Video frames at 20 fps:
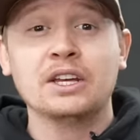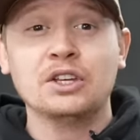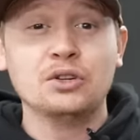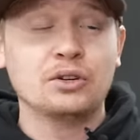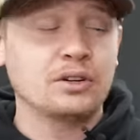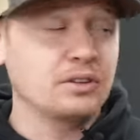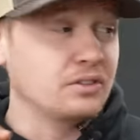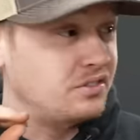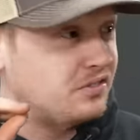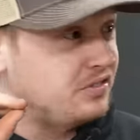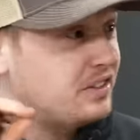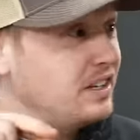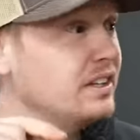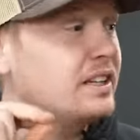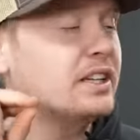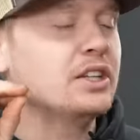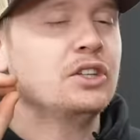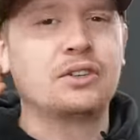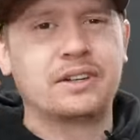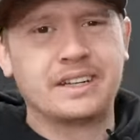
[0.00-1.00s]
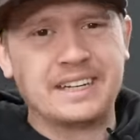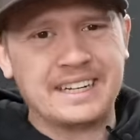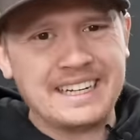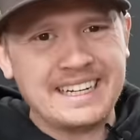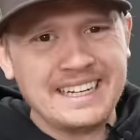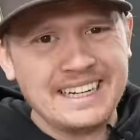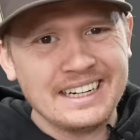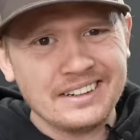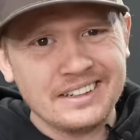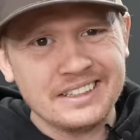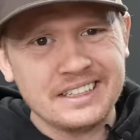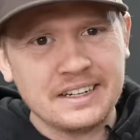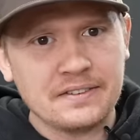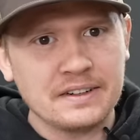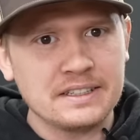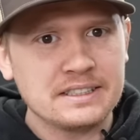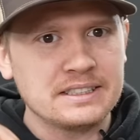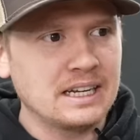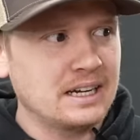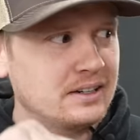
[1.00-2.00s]
You can feel it, you can hear a
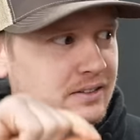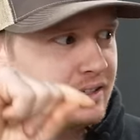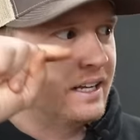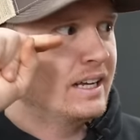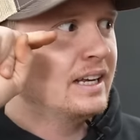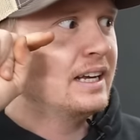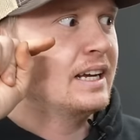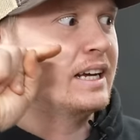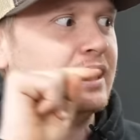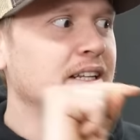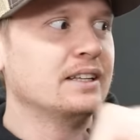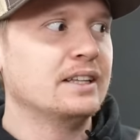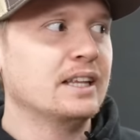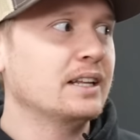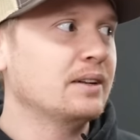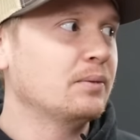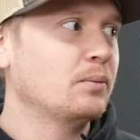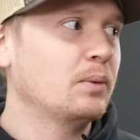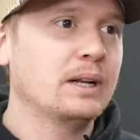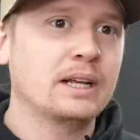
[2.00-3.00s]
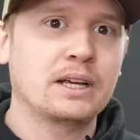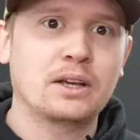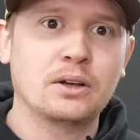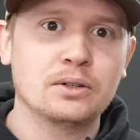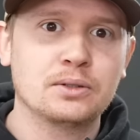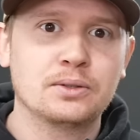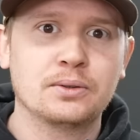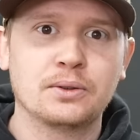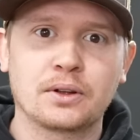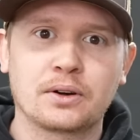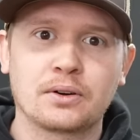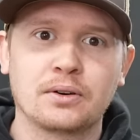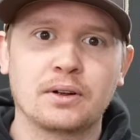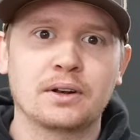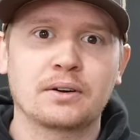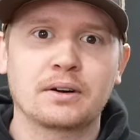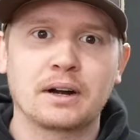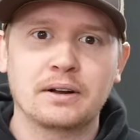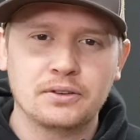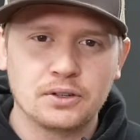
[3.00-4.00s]
different sound. And then when it goes through the
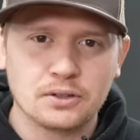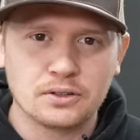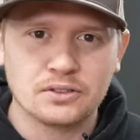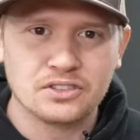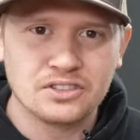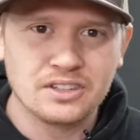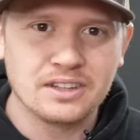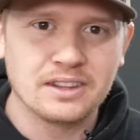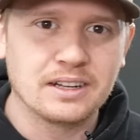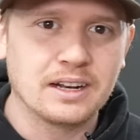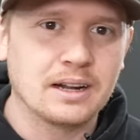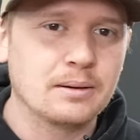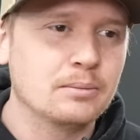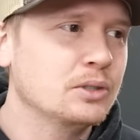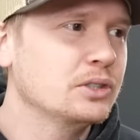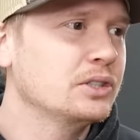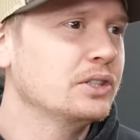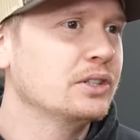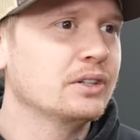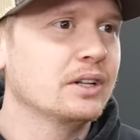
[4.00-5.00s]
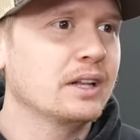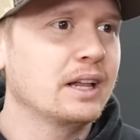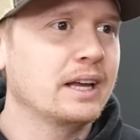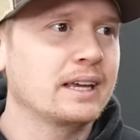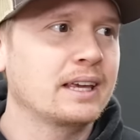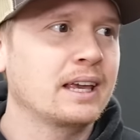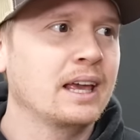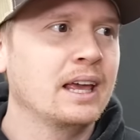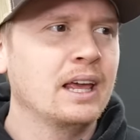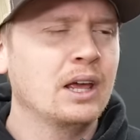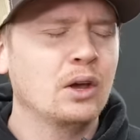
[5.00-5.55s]
chronograph, you can see the numbers and you're like,